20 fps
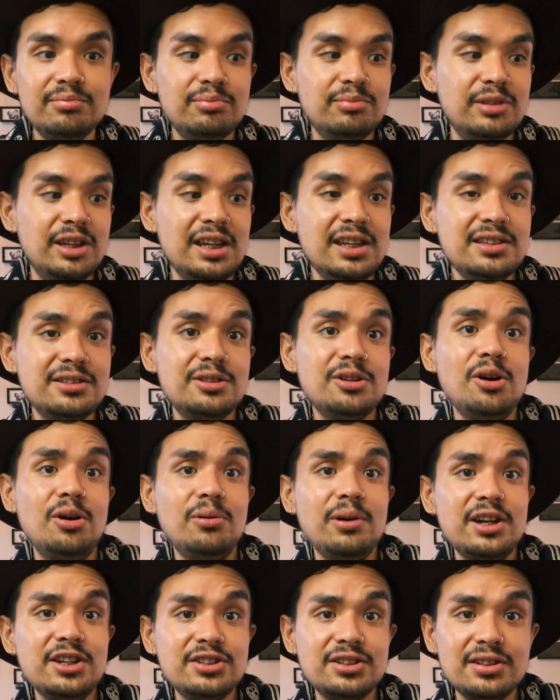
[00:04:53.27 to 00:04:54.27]
These
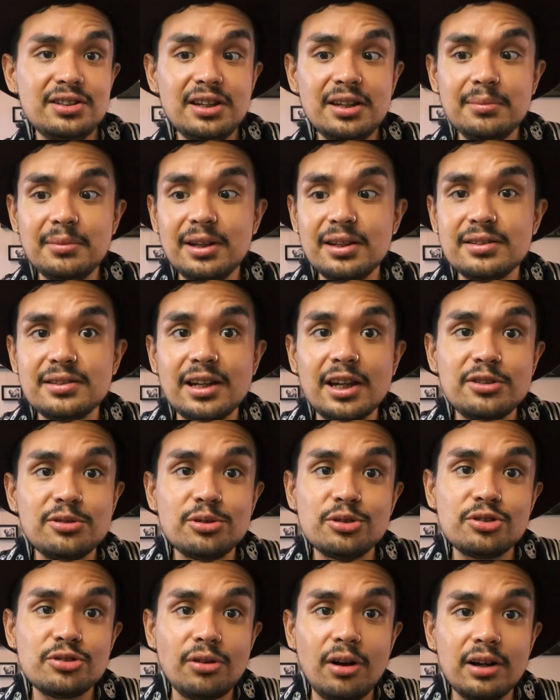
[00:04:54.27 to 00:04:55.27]
Goetia demons, they too
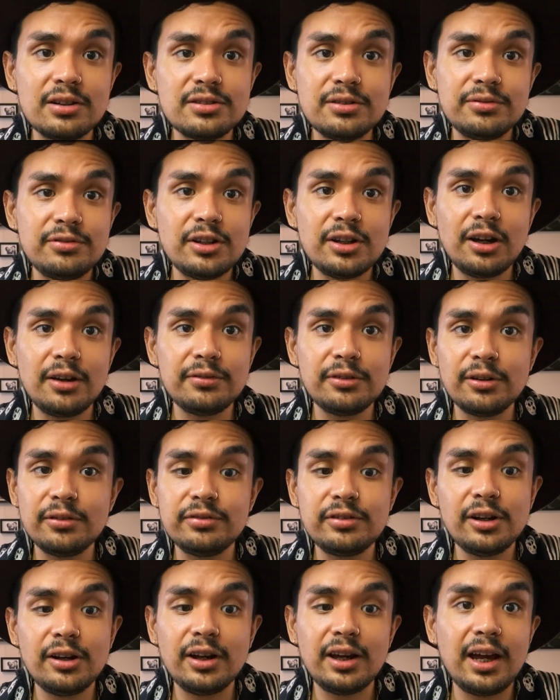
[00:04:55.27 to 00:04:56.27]
strong to feed off your
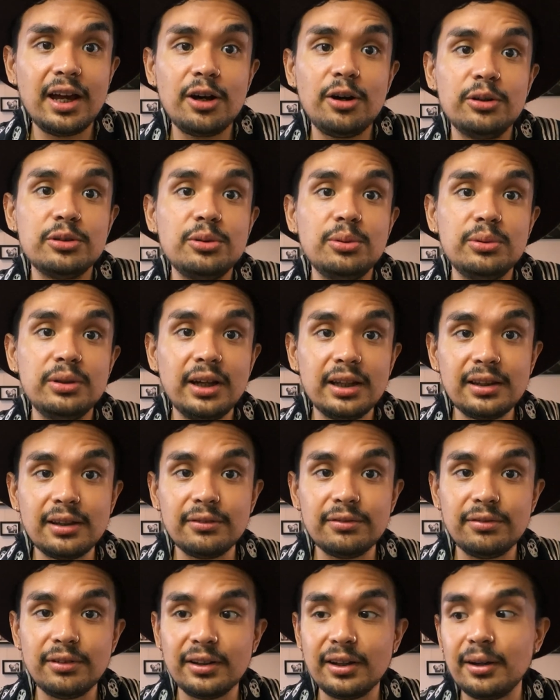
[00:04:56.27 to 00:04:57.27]
fear. It ain't gonna do nothing
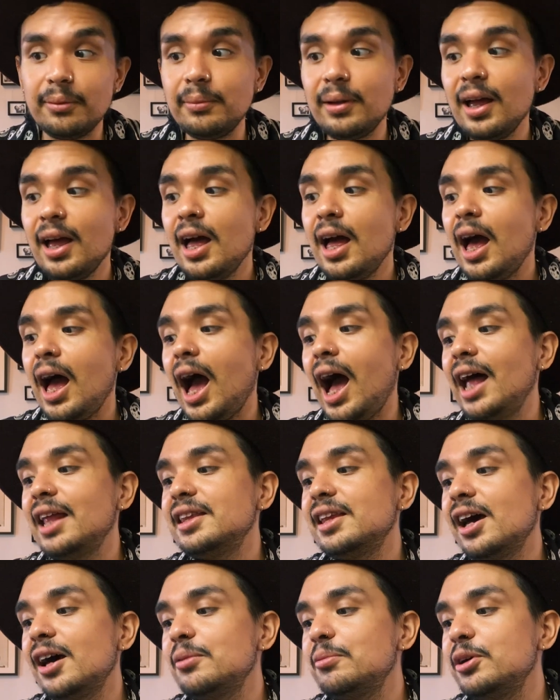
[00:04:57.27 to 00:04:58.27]
for them. And
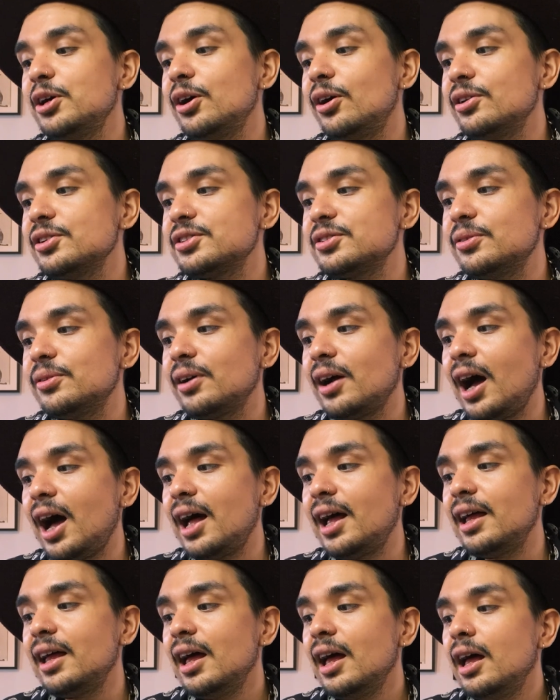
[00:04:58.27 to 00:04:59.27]
then we also
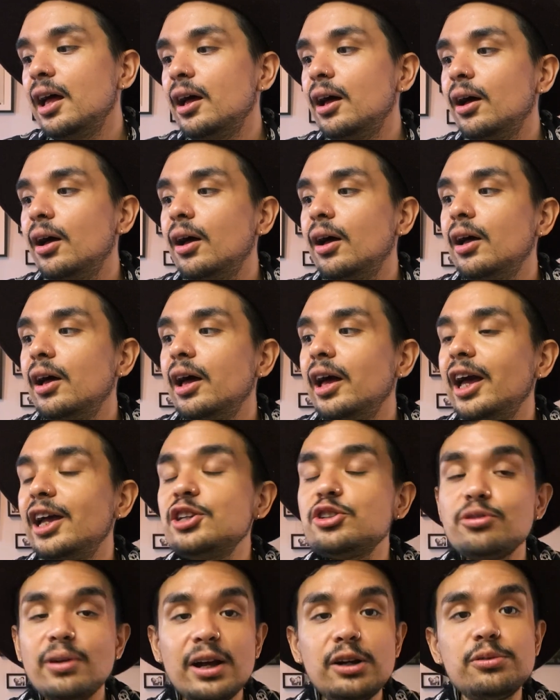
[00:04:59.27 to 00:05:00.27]
got in
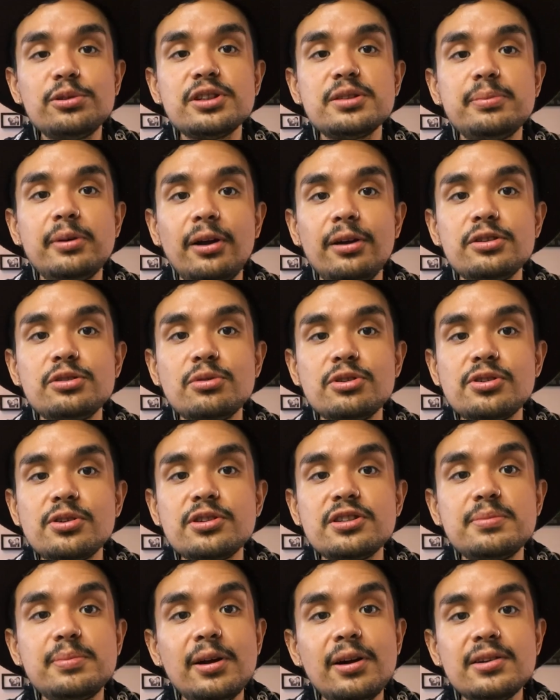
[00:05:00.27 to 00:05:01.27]
tranquil spirits, which are
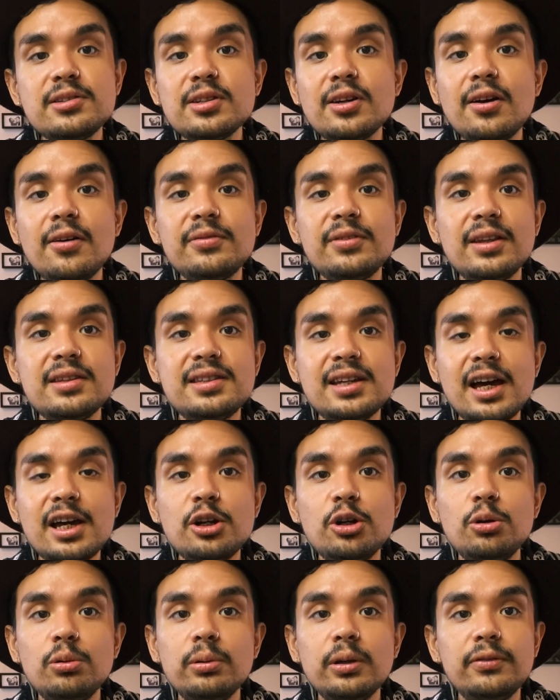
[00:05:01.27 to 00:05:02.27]
spirits of the dead
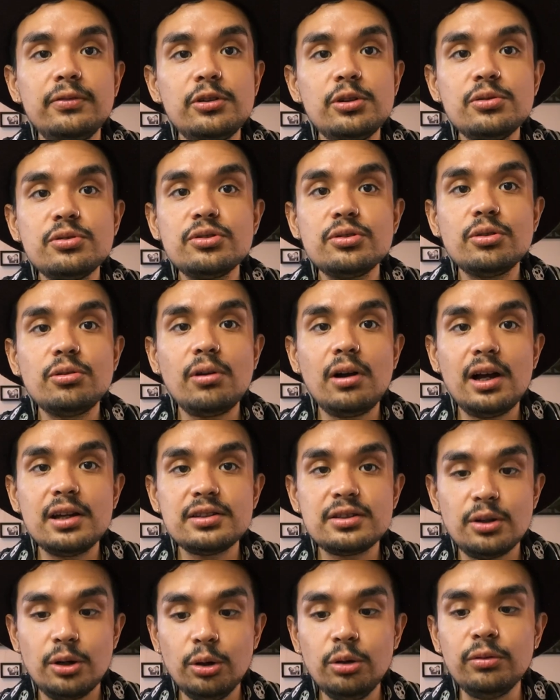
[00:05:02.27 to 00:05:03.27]
who refuse to
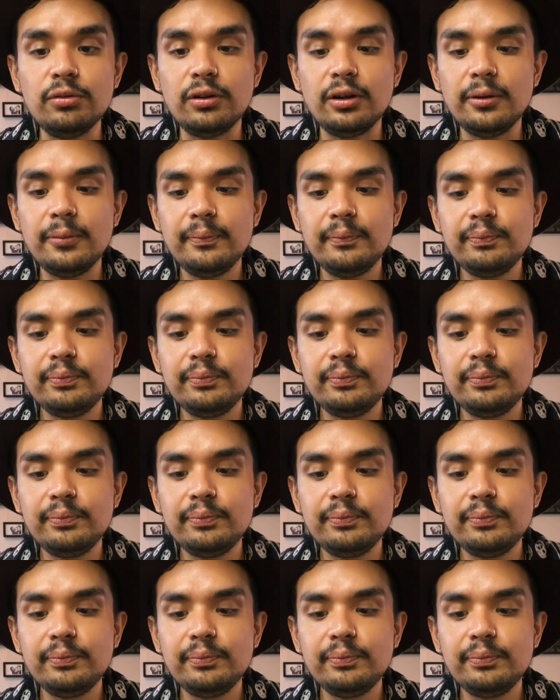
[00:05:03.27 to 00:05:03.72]
cross over.